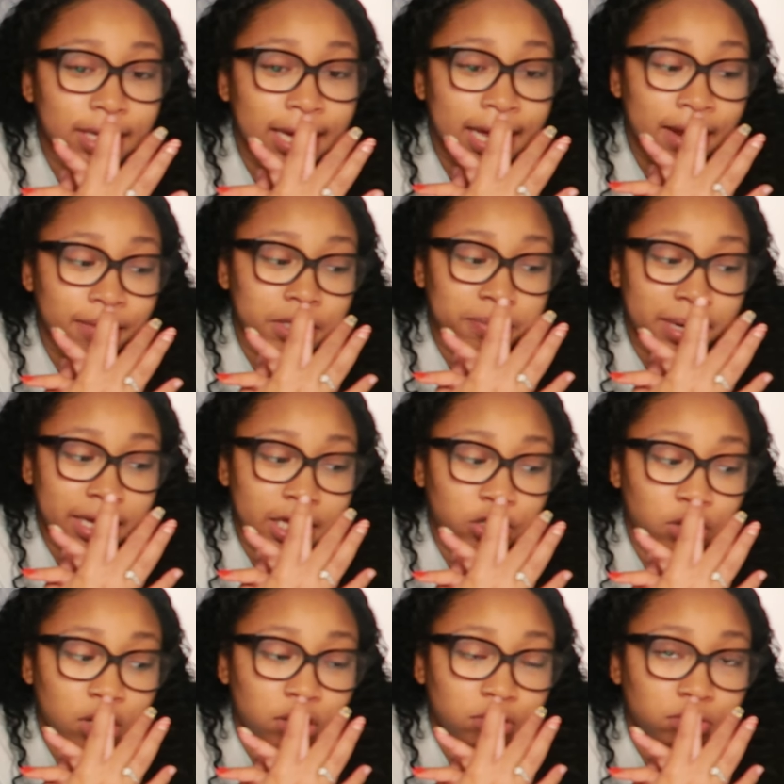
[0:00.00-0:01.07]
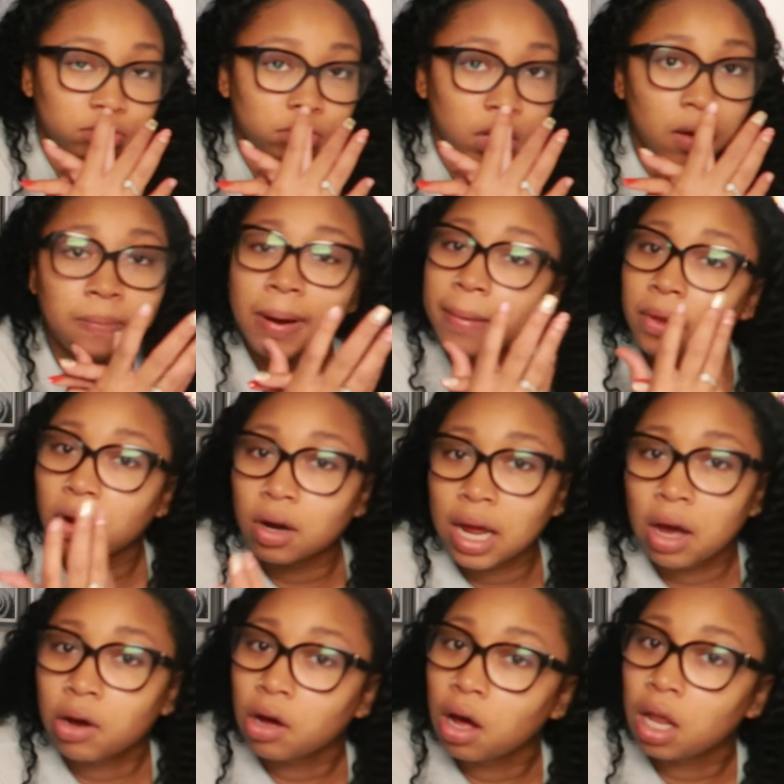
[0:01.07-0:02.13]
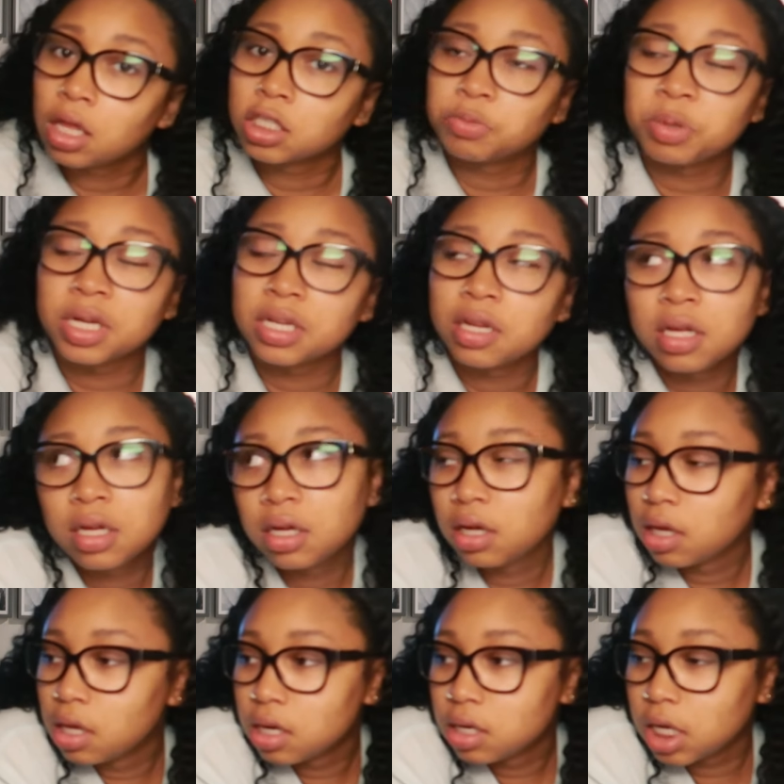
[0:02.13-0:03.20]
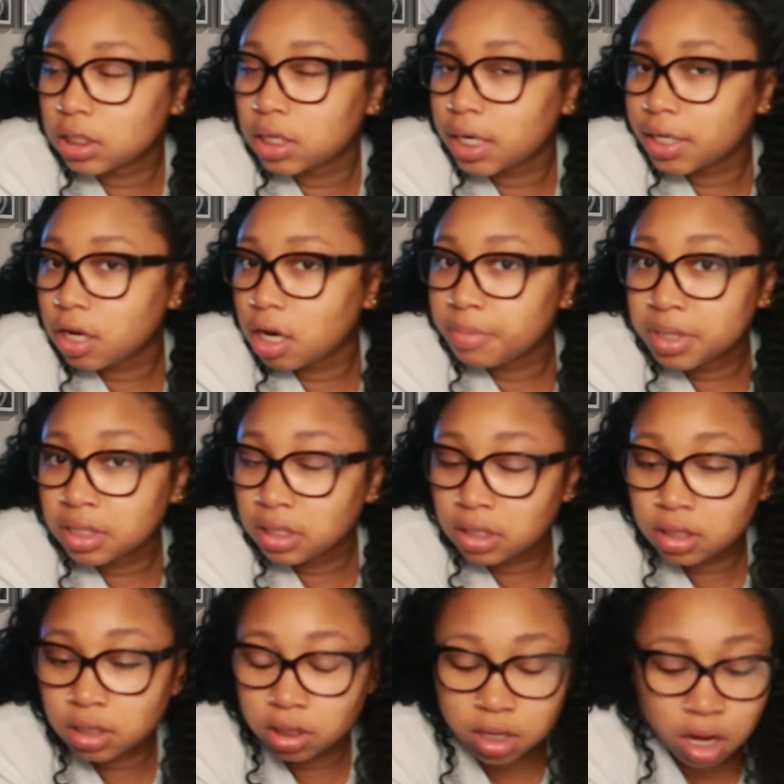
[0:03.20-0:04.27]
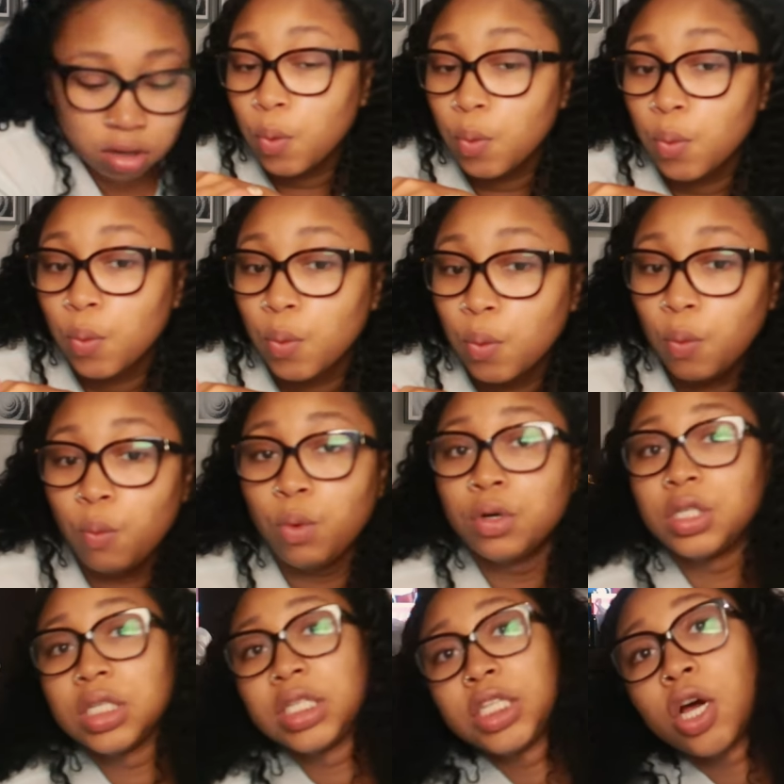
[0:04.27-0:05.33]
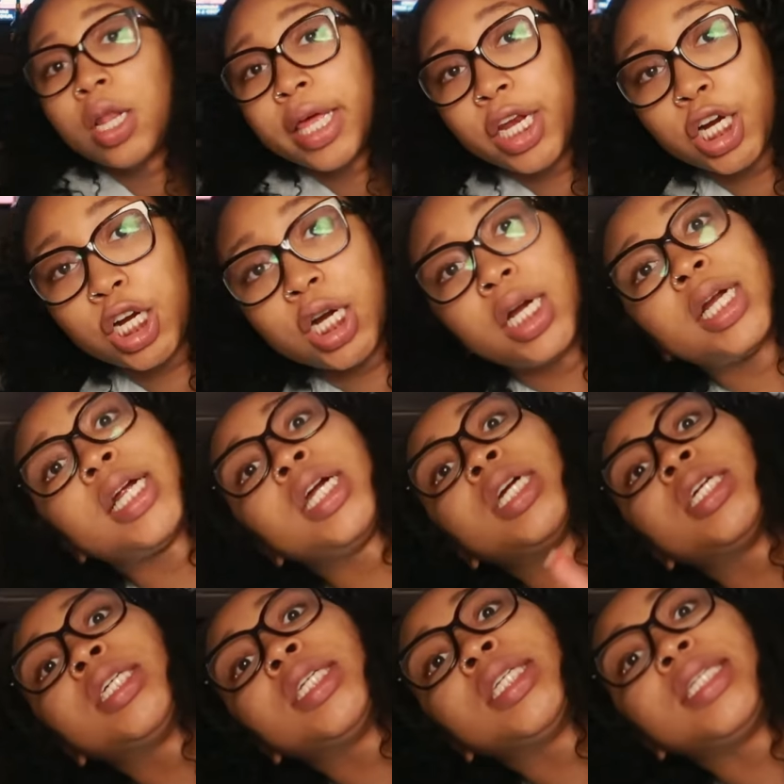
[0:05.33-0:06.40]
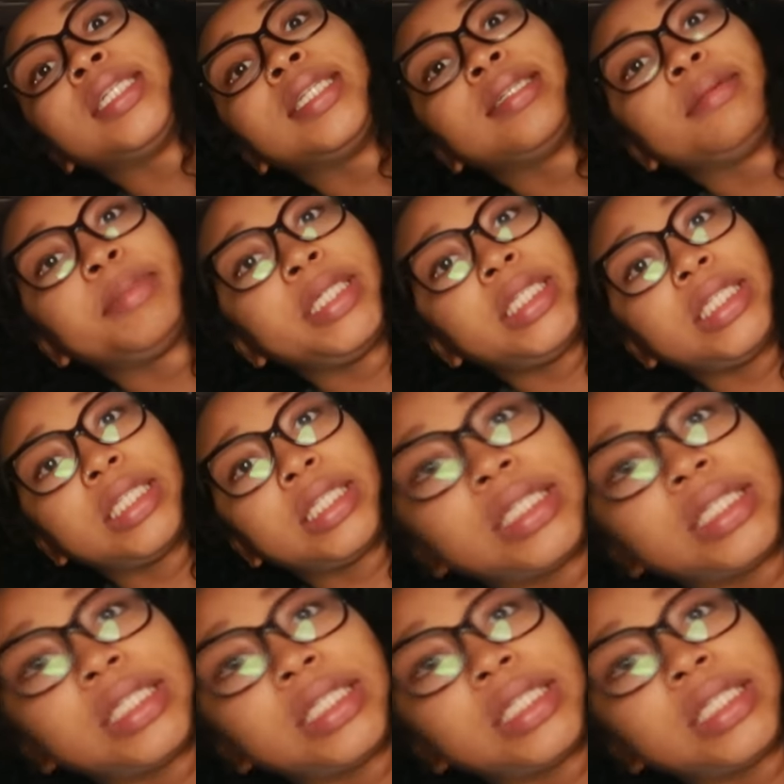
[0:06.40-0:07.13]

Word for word: And then we just about to get drunk. And probably are alcoholics, but that's none of y'all business. So we'll just see y'all later. Peace.